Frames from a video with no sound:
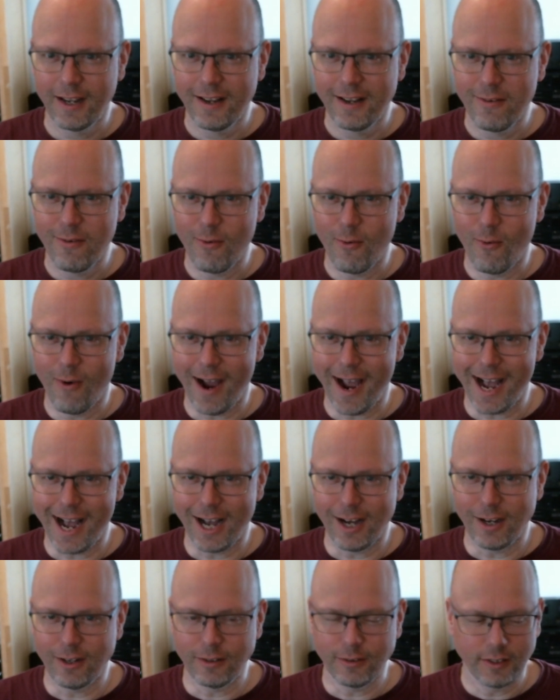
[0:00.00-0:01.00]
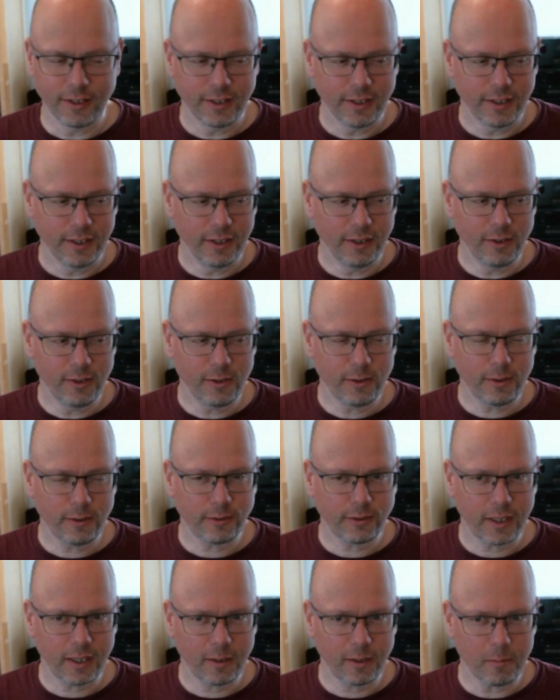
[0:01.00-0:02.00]
Wow,
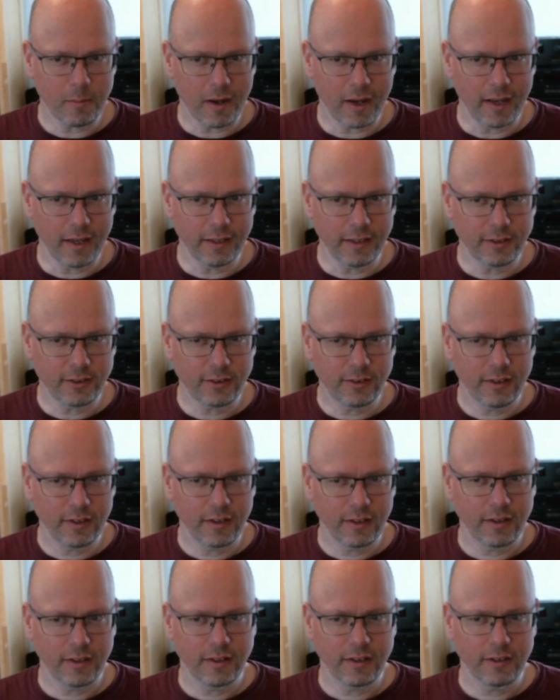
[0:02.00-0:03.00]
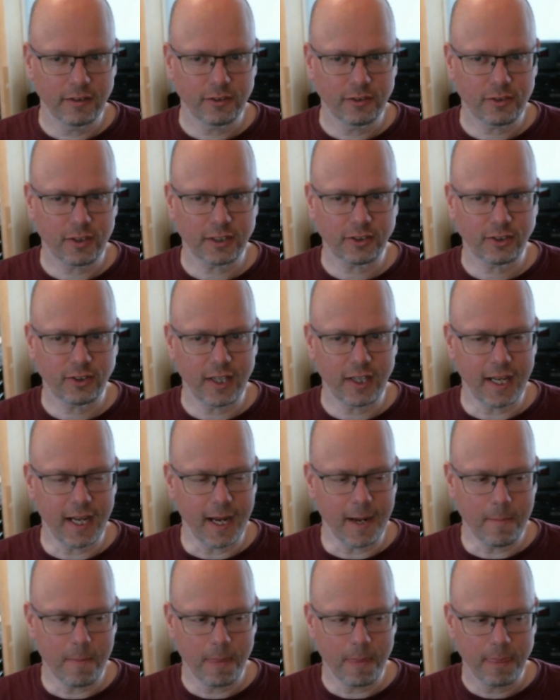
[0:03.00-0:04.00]
using my
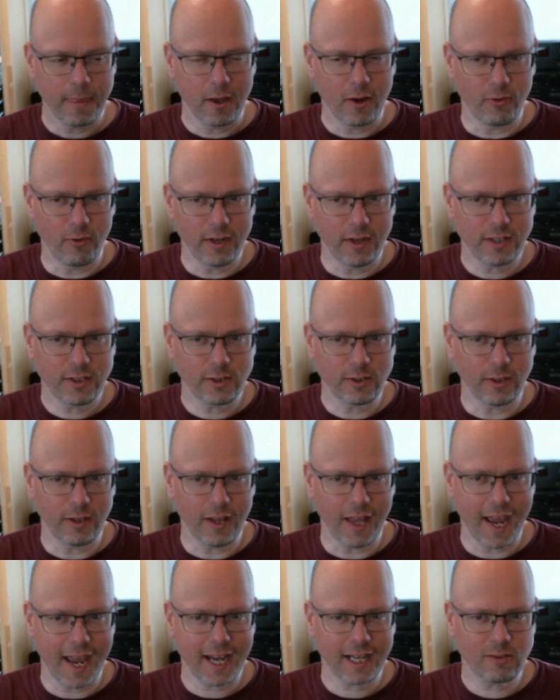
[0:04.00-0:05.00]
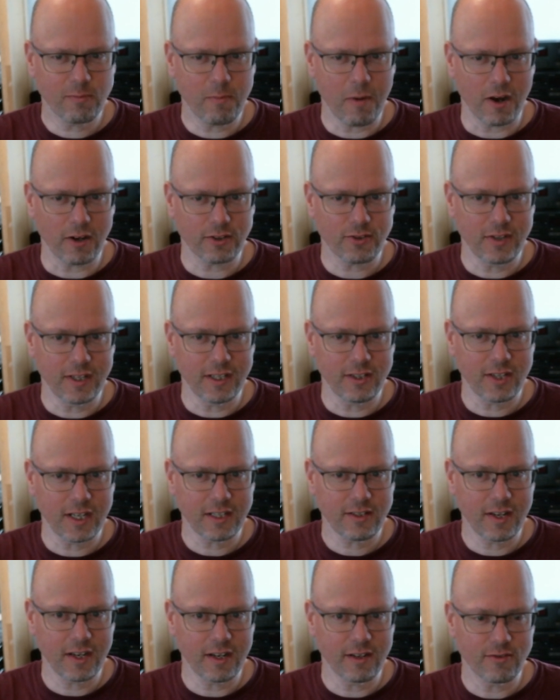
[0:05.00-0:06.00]
trusty original Xbox
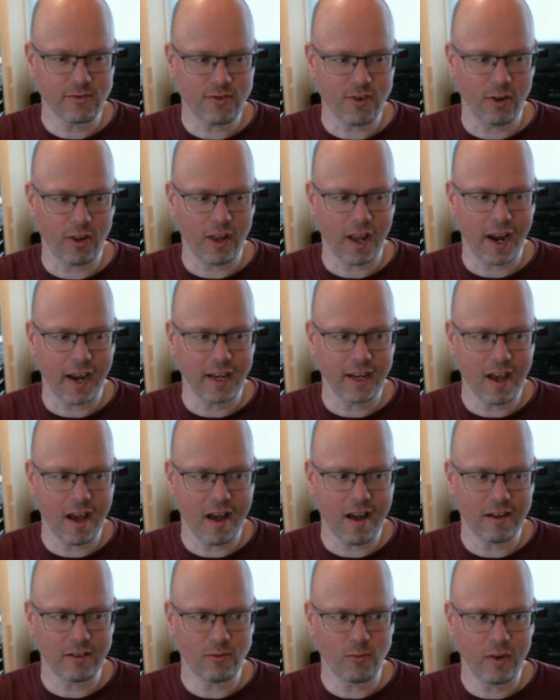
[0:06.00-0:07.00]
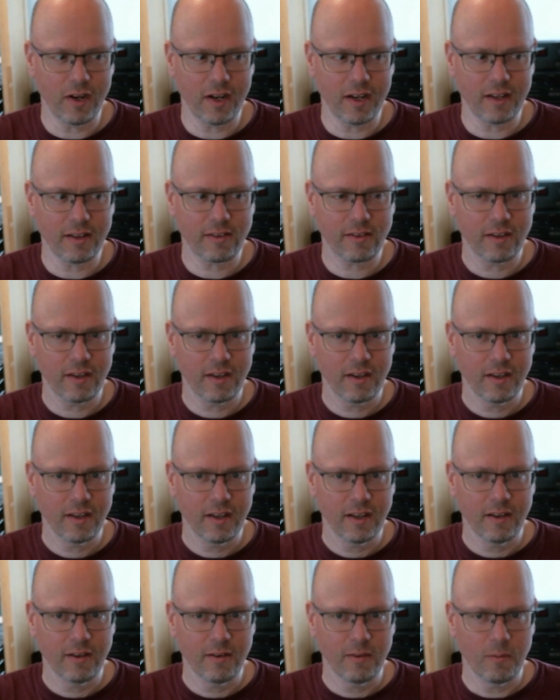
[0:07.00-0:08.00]
360 controller I got with
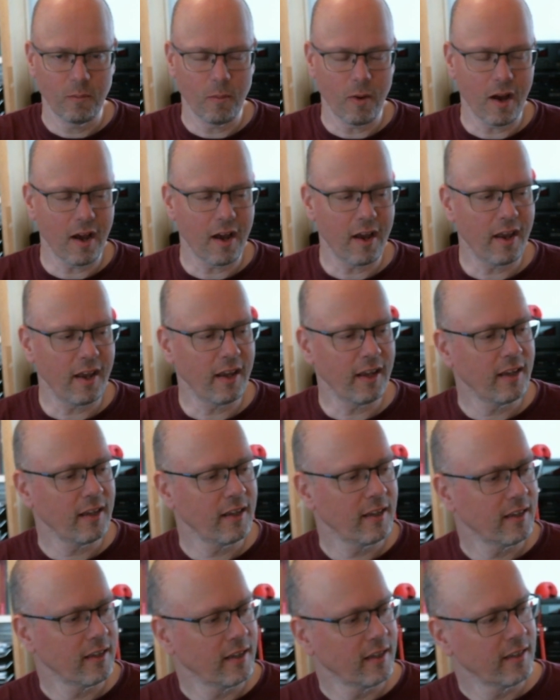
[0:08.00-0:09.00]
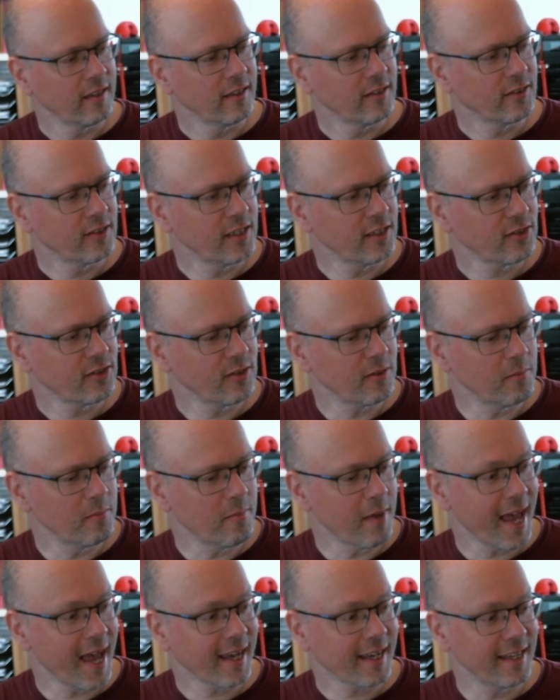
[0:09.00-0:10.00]
my system
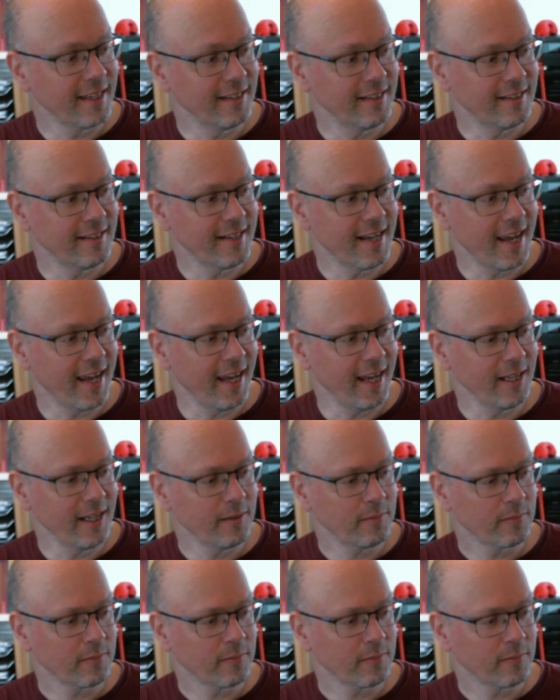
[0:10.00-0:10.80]
back in the day.